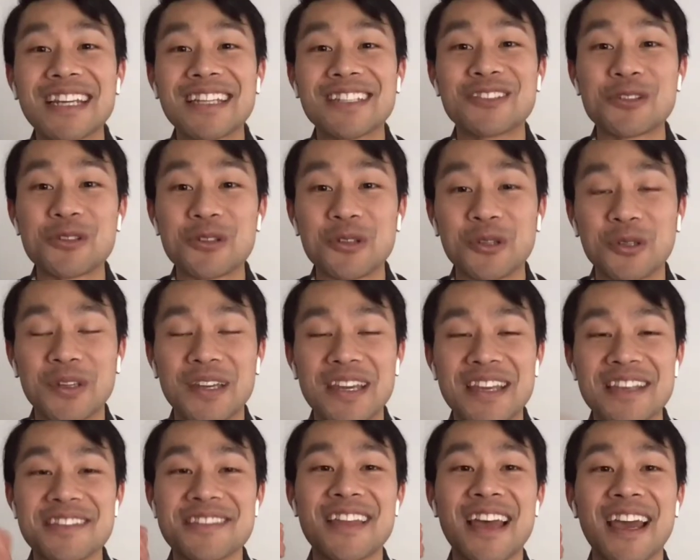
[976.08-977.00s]
what they do
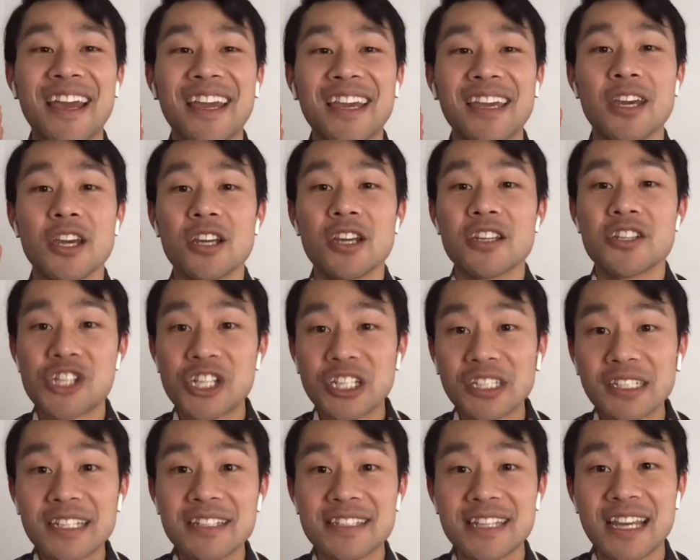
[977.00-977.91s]
is they
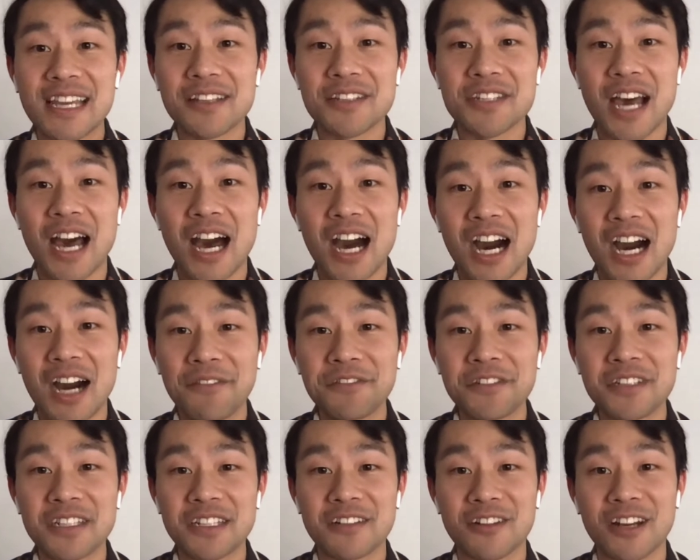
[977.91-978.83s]
chill it down to
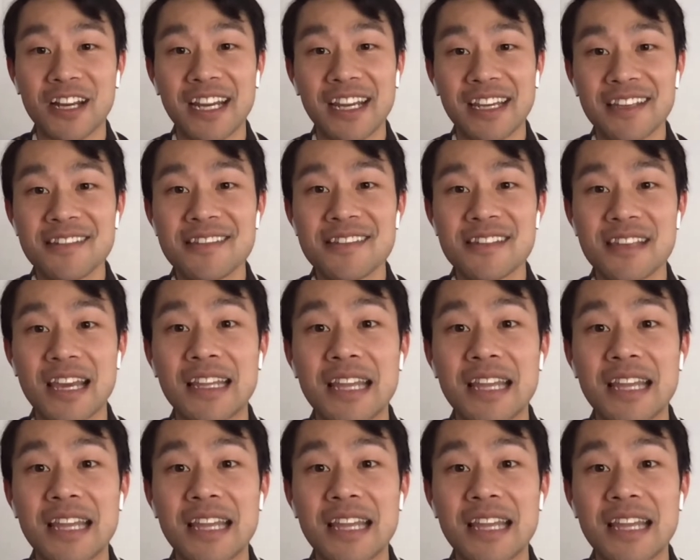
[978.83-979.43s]
half a degrees